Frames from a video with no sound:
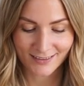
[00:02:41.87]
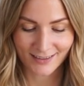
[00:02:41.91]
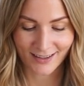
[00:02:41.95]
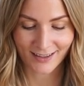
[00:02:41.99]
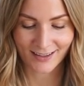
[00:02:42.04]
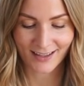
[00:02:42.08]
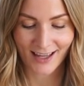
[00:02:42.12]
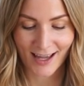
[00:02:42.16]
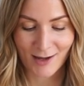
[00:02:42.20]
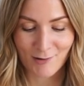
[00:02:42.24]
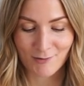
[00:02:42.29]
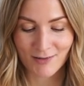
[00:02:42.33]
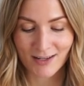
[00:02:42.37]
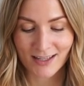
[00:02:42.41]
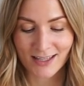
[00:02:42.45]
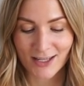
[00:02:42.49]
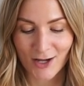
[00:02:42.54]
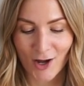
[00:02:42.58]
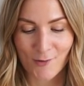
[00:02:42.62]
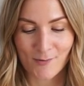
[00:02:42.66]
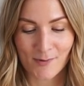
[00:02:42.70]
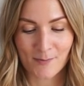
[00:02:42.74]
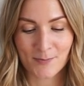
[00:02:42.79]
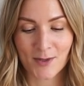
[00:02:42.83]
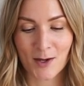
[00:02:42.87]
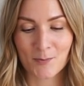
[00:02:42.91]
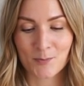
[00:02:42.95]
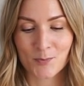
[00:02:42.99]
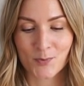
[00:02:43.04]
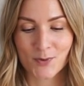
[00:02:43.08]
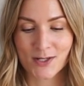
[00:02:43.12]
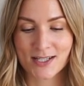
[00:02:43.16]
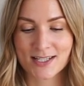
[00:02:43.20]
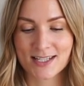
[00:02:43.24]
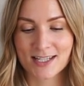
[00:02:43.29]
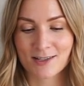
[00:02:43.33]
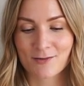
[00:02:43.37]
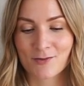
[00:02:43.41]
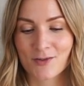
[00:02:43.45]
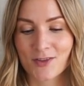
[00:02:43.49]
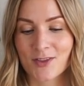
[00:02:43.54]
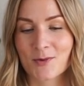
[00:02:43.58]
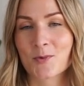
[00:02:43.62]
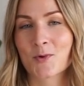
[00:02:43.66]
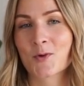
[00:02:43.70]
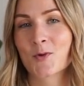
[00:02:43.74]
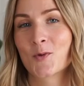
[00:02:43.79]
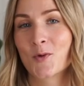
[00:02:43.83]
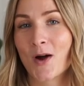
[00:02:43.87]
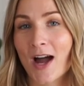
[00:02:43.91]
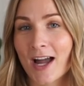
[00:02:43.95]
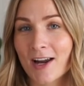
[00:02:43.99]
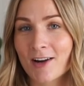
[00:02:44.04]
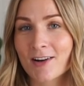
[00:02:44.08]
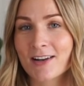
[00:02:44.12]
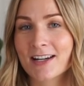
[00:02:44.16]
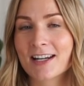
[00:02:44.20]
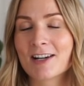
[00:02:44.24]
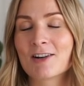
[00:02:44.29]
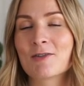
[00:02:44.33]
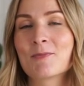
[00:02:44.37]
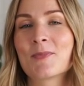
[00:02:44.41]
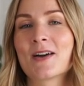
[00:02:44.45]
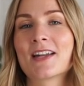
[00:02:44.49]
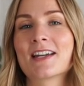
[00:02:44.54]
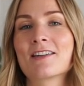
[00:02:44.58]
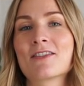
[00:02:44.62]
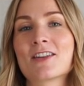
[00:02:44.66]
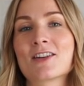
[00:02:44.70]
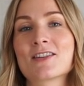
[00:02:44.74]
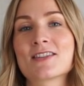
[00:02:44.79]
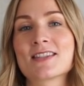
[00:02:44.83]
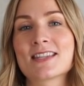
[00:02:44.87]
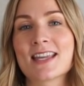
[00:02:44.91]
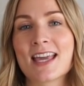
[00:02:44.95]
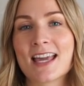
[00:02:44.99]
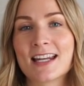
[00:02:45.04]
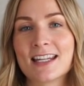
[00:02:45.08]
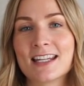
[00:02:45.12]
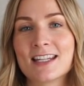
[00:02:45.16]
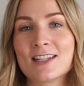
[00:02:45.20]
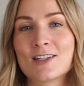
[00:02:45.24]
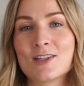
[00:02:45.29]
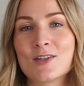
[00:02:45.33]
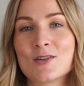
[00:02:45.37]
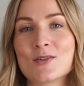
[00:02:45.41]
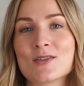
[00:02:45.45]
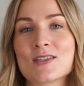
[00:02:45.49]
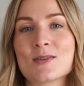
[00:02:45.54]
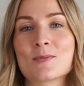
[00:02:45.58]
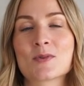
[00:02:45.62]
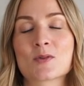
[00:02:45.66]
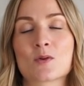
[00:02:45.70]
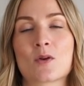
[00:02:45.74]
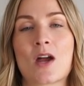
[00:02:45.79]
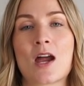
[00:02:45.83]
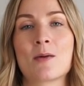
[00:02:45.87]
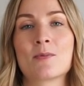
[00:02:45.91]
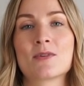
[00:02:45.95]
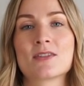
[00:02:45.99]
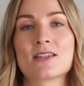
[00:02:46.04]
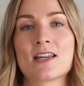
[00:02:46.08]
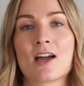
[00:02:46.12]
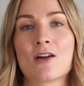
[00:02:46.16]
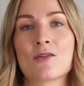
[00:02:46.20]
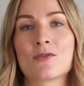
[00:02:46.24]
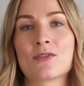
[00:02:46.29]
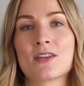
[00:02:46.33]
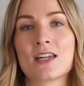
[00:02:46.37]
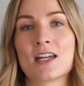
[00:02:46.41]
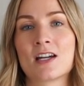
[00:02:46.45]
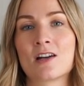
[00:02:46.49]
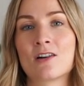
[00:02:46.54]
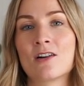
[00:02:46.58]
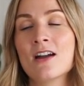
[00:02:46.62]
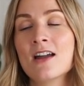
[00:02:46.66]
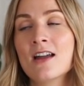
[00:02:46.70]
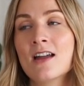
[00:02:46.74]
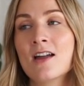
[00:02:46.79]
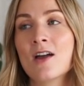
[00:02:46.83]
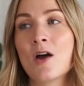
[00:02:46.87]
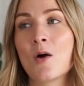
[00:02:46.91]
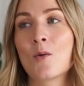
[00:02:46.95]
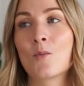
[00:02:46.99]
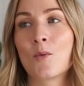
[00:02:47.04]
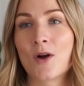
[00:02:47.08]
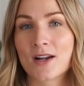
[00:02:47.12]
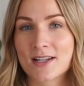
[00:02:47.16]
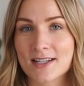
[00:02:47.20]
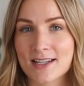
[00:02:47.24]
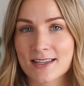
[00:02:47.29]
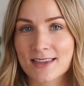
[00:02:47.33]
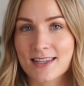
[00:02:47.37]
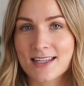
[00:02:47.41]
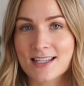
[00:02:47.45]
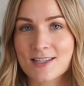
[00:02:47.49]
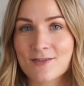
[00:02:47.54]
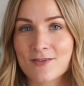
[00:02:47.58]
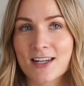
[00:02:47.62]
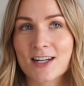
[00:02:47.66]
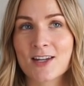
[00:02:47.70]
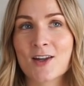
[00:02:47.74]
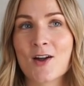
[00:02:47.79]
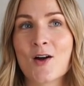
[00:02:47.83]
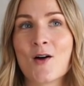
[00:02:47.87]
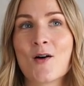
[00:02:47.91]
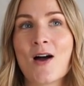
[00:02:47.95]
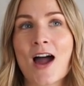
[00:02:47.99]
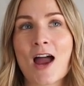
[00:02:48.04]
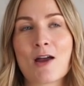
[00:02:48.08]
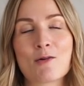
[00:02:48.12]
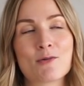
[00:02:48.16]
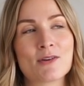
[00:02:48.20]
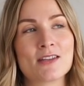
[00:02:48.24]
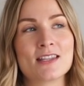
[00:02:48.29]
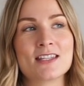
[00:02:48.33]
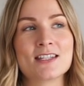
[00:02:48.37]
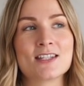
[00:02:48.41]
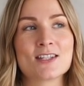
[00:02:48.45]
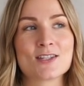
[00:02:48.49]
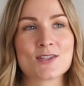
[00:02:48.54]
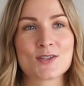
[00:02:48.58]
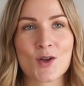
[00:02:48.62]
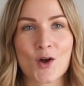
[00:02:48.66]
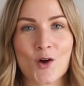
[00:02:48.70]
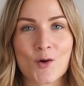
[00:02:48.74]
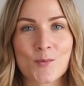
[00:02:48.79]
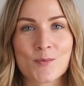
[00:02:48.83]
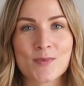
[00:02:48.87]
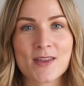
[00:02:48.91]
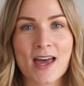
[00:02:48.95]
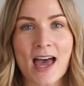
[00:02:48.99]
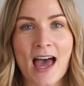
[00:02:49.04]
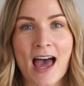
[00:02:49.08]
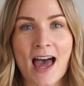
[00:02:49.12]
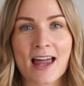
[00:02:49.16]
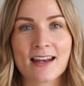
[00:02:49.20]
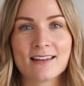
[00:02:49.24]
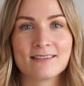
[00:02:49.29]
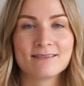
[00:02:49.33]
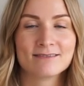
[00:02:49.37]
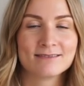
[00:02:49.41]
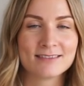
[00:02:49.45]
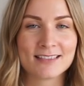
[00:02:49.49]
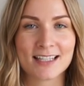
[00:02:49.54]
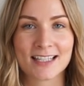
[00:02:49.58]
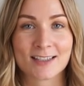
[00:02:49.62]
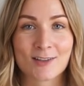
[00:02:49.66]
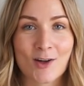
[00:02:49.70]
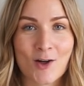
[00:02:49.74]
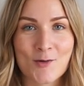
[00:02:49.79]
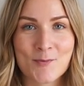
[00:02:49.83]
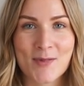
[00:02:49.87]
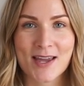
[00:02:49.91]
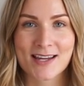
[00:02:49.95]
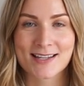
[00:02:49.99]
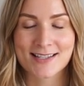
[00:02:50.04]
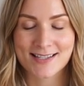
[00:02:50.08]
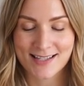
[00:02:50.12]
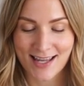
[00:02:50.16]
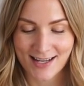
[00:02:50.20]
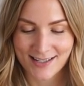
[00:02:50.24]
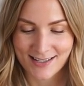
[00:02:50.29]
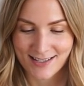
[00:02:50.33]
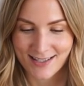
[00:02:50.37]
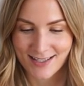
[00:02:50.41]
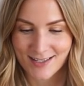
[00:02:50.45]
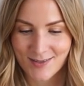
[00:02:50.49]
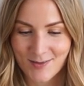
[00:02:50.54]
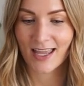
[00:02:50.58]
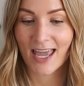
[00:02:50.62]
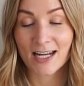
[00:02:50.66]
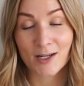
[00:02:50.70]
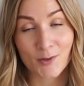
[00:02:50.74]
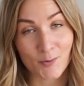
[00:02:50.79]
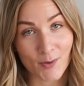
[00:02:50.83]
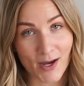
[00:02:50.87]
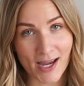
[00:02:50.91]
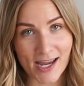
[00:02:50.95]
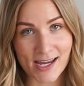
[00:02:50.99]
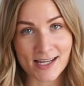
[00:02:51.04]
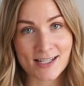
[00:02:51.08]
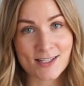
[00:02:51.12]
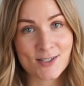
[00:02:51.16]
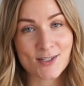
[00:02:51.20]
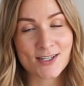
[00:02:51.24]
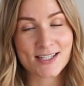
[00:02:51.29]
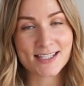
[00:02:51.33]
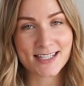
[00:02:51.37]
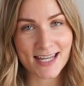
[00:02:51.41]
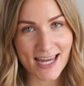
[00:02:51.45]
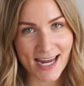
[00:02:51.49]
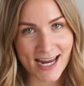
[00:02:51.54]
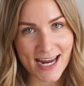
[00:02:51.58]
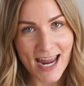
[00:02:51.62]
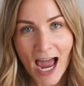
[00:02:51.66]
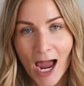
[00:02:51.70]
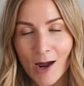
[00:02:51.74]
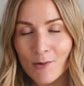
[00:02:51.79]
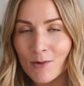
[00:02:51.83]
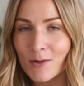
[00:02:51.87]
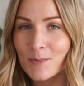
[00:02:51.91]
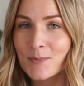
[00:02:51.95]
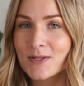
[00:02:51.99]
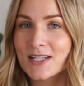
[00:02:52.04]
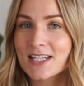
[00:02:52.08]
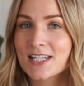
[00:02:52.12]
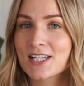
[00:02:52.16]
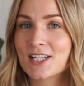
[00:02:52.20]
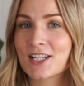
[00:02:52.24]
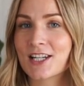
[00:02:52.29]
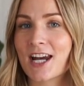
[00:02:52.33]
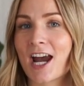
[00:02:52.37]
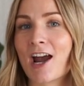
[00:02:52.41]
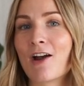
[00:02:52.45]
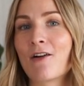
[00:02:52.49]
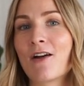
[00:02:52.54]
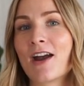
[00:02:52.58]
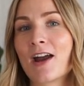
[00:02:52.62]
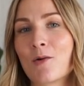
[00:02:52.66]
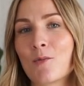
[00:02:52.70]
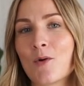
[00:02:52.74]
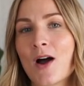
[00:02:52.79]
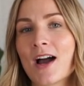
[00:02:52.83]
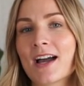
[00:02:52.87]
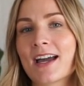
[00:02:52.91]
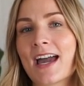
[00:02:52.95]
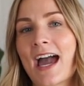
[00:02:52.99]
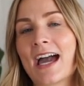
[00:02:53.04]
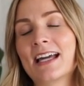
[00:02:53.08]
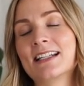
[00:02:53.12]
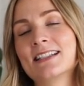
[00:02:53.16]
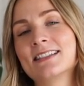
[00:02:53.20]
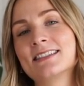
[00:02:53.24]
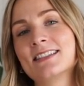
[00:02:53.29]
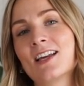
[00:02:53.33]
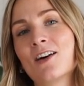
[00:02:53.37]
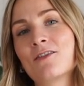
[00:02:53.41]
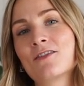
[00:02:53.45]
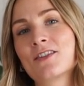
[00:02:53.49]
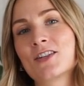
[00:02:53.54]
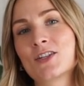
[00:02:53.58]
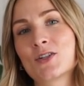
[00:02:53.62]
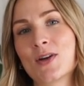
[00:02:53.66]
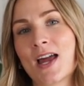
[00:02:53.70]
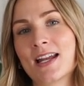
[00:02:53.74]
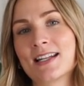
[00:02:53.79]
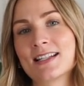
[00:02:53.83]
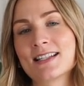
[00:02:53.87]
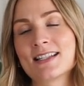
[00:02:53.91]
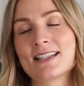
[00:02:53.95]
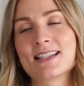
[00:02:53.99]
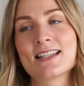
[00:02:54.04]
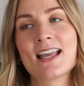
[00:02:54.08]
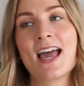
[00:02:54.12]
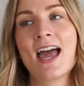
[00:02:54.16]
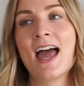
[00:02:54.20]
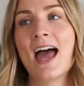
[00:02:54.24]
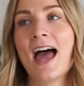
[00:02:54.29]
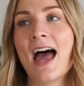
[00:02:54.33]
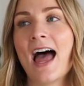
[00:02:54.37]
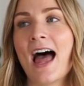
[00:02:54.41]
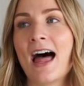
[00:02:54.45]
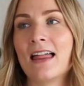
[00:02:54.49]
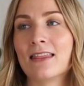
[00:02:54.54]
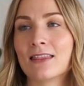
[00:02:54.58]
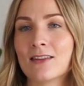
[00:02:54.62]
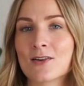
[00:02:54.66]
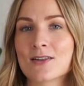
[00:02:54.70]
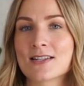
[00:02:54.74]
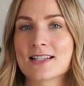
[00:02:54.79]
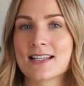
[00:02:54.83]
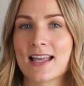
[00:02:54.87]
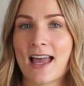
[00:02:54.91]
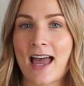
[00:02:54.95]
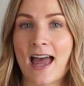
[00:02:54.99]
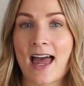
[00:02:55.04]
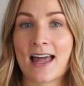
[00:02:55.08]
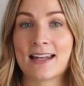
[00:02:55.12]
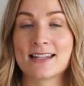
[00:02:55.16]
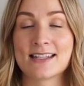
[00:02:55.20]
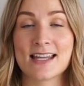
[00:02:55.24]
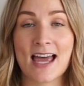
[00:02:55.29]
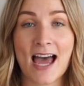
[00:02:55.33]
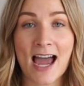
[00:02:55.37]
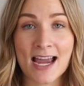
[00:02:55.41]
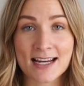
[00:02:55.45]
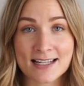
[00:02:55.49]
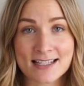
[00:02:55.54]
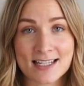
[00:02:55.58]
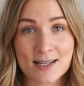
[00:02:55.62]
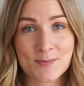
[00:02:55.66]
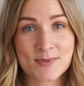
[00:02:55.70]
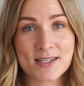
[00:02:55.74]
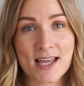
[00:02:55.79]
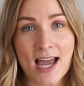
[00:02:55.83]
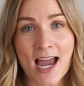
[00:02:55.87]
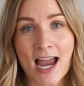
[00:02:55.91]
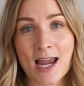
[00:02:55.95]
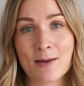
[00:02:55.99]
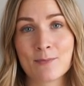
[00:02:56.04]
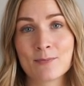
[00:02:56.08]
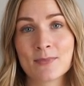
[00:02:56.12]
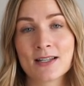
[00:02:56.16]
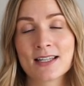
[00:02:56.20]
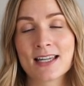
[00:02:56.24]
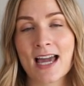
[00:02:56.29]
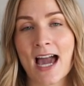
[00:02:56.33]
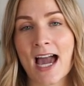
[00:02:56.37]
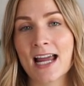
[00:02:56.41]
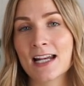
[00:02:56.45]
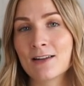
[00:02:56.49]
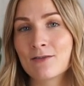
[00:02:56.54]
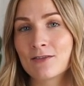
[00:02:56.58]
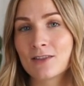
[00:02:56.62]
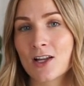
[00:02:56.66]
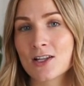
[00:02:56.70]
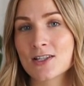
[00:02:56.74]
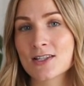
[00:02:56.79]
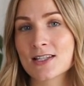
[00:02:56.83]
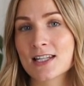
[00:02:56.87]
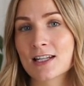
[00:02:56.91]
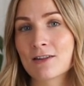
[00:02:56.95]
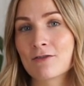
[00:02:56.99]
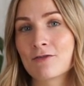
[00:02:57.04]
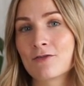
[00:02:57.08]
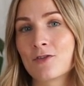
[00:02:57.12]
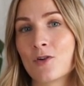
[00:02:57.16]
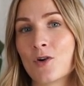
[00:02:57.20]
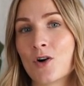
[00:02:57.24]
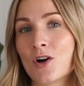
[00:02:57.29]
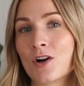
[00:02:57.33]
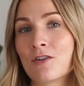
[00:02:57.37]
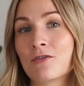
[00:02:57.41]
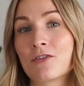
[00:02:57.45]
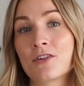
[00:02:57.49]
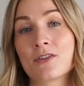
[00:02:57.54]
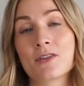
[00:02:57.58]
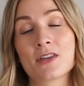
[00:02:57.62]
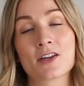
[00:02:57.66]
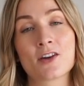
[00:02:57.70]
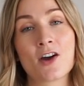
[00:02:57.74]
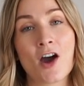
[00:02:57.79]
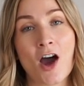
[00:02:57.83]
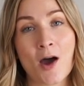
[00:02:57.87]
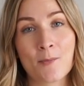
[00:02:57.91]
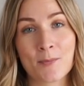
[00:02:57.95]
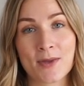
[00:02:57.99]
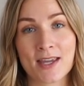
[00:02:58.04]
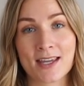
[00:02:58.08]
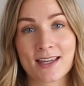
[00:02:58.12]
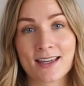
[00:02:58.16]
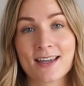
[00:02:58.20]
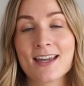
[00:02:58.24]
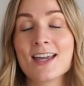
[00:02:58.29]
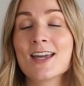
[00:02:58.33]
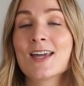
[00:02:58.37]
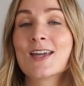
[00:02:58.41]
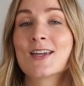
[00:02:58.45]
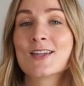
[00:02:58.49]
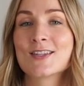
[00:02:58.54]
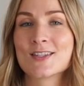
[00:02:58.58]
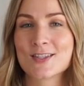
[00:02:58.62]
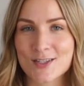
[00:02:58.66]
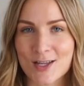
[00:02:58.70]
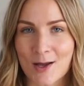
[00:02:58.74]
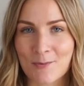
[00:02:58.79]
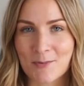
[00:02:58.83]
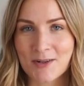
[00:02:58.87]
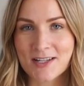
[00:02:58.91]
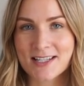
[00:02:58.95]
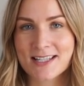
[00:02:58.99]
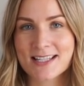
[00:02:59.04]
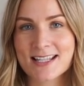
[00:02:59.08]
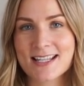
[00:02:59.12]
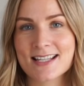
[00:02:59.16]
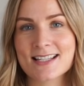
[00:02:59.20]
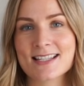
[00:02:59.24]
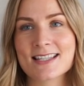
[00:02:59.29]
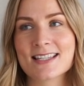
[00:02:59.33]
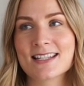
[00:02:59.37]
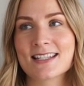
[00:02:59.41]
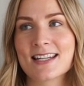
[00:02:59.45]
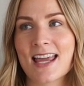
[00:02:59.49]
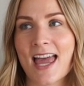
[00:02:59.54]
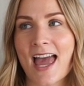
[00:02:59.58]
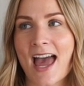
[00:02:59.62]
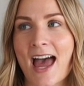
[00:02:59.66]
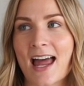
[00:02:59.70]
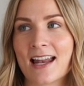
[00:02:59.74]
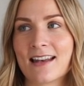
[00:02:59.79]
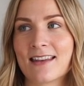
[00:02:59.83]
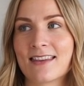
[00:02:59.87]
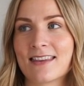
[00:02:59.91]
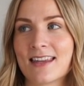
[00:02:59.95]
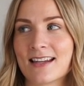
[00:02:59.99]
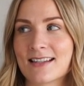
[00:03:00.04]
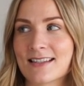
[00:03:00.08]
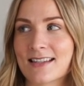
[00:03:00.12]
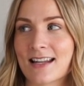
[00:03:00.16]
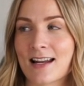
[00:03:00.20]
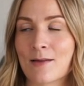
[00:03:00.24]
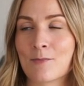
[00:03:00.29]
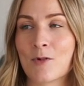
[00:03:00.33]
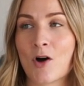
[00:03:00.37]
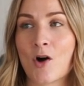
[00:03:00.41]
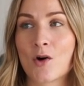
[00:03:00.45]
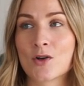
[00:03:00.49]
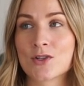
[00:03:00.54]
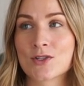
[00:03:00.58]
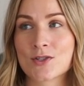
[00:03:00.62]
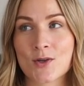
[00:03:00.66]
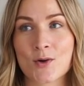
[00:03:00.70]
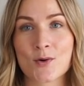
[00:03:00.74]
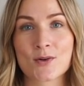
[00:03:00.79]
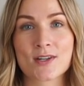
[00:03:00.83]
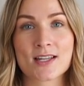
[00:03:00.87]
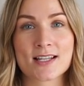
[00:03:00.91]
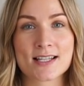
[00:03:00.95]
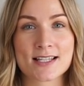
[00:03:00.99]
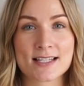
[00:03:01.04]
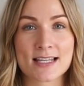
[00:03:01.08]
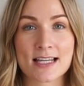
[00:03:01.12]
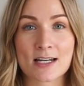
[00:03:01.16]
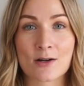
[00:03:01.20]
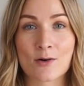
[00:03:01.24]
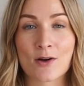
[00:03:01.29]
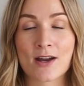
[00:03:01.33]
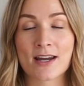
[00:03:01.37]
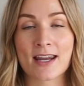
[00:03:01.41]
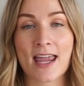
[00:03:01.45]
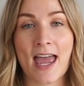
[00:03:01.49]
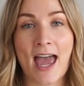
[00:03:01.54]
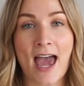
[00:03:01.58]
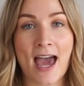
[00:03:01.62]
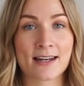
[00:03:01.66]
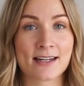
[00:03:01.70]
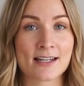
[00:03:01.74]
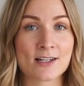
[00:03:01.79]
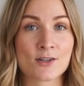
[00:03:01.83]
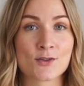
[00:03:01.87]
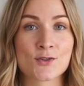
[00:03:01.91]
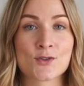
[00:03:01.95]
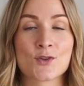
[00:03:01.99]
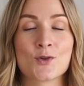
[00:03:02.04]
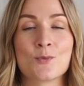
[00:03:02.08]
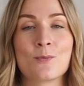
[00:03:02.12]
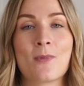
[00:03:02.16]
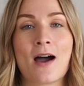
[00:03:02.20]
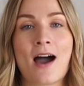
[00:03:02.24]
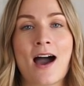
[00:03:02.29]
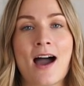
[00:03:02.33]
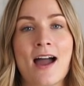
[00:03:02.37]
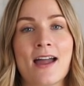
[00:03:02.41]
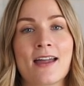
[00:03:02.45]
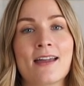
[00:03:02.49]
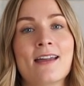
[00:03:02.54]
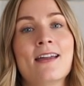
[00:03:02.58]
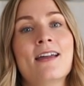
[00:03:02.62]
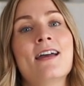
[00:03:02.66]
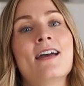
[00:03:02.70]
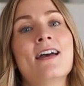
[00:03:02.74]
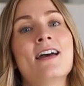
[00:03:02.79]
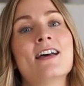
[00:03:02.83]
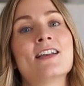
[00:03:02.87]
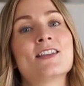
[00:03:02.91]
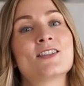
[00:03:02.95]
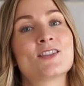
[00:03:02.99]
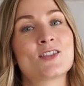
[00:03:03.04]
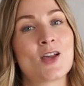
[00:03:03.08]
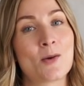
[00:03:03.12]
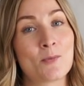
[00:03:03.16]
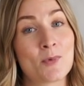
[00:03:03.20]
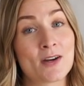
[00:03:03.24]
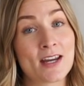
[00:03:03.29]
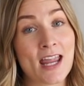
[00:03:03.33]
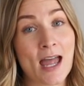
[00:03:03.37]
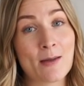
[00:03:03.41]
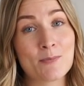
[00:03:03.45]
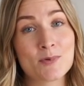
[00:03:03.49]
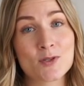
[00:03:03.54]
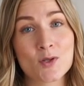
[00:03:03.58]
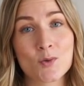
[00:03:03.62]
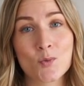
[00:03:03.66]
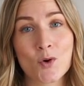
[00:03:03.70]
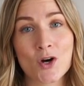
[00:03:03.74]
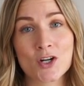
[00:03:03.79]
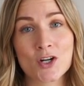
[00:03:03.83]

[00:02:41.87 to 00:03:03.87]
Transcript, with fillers: Ugh, I really hope I'm not preaching for the choir here, but if there's any new subscribers out there watching this video, I really just hope that it all makes sense. Anyway, today I will be sharing what kinds of trends and looks and items I'm kind of lusting for for the coming summer season and things that I'm also considering adding to my summer capsule